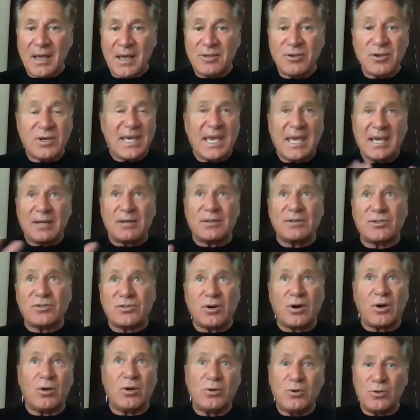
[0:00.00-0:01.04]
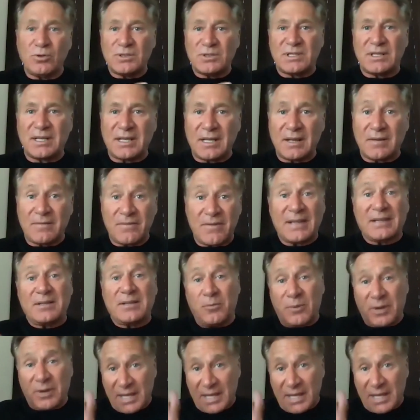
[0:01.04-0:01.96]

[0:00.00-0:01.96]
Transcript: you can't control who's going to get infected.